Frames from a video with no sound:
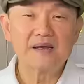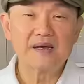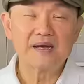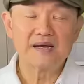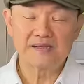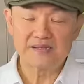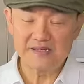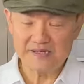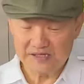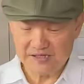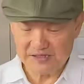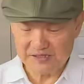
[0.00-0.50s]

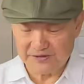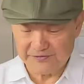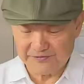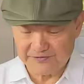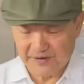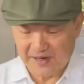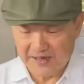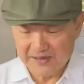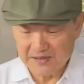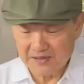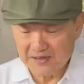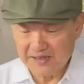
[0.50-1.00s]
And this is the
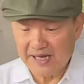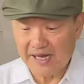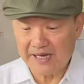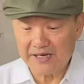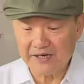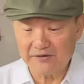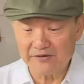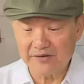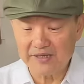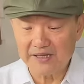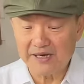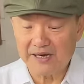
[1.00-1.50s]
final
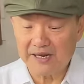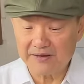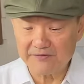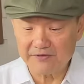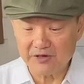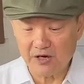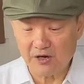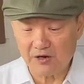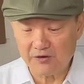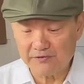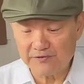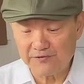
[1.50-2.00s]
category that I've
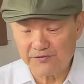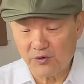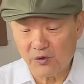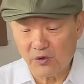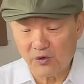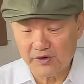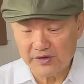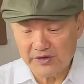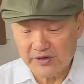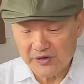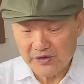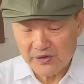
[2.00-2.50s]
got
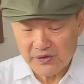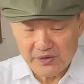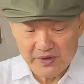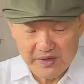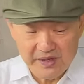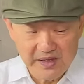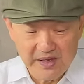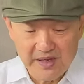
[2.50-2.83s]
for you.